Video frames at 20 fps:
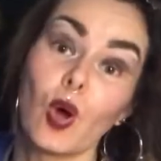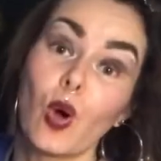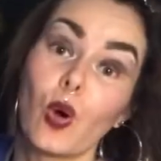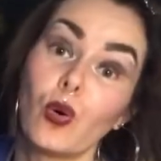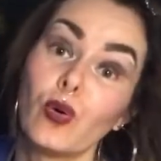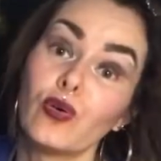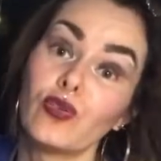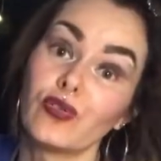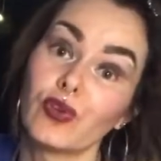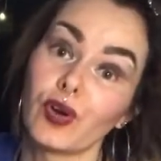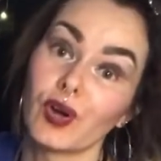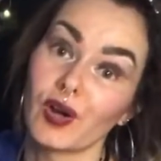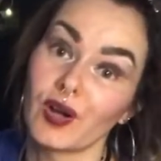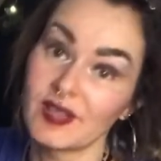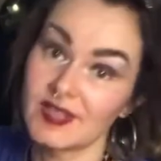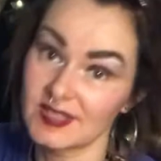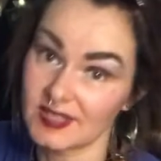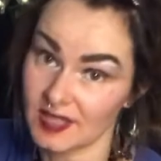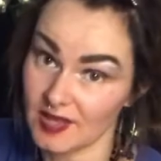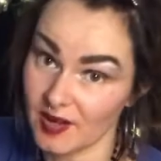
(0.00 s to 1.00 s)
over
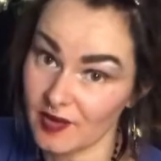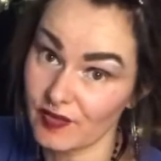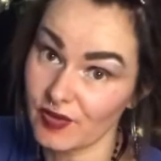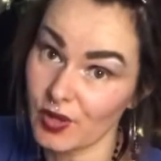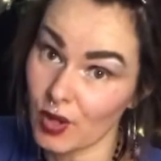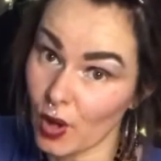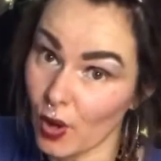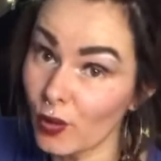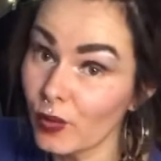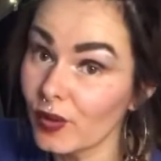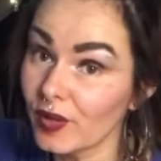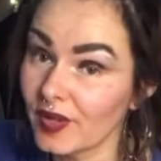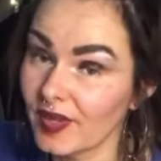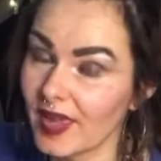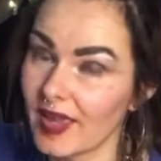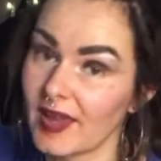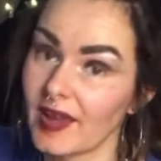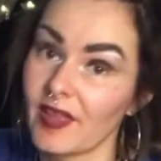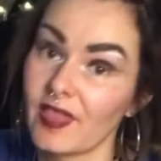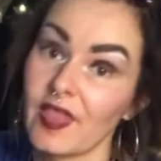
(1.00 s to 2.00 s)
instead of the Oak
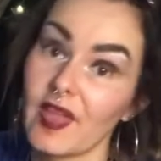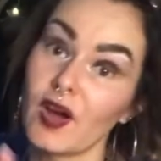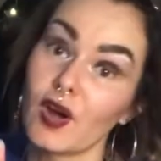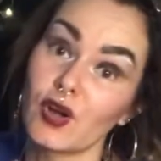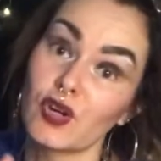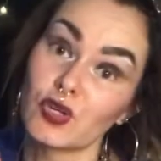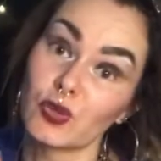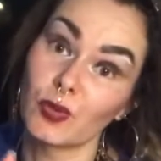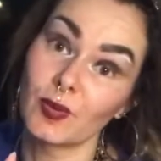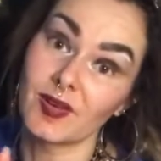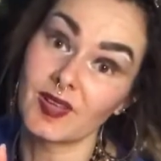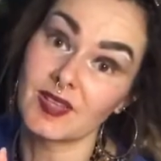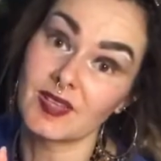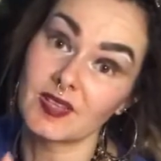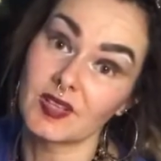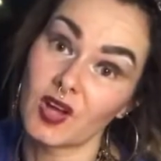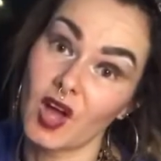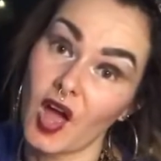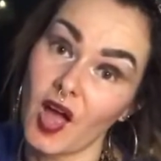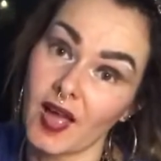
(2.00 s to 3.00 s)
King, and they are twin
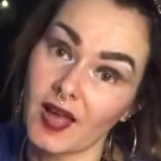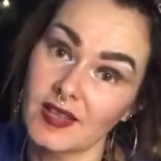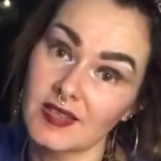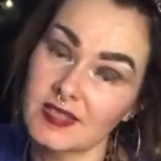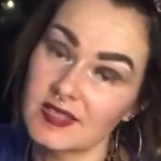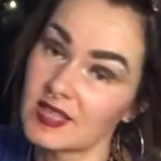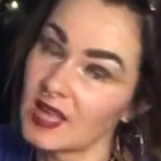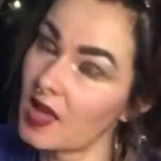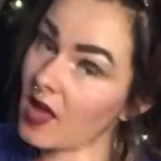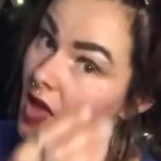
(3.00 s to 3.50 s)
gods.